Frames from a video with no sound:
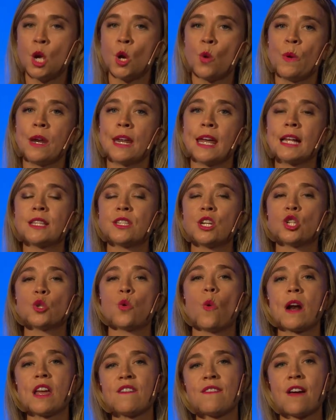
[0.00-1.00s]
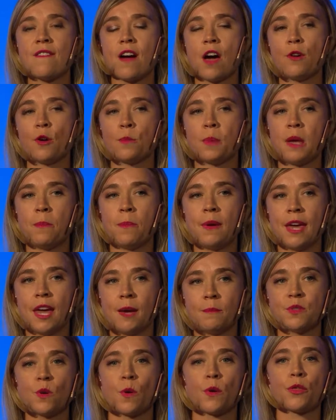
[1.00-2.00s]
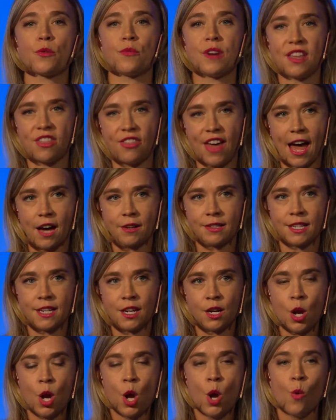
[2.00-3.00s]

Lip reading: when it gets to 2,500 ppms or 3,000,